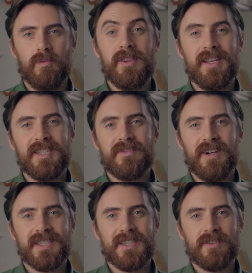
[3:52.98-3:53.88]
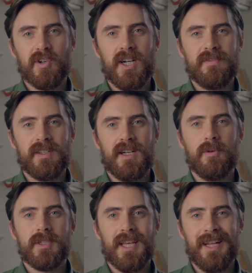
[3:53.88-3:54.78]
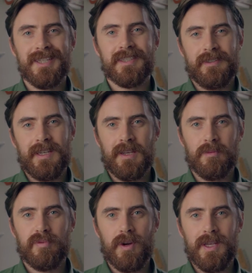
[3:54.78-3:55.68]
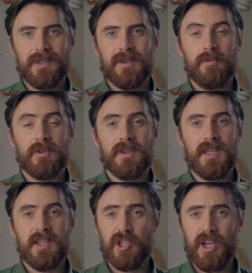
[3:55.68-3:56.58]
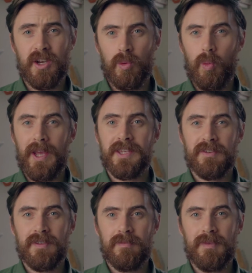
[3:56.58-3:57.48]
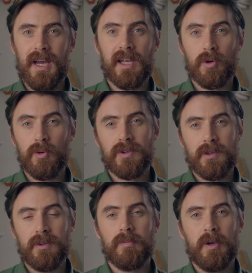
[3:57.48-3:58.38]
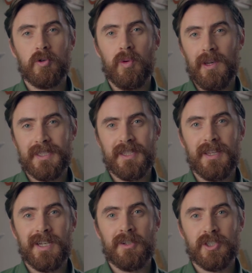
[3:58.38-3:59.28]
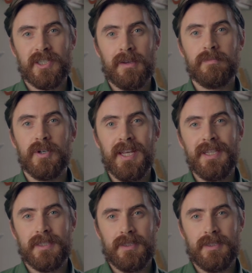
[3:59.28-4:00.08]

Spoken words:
When these devices arrived, I was instantly impressed with the sheer weight of them and also the build quality that Logitech put into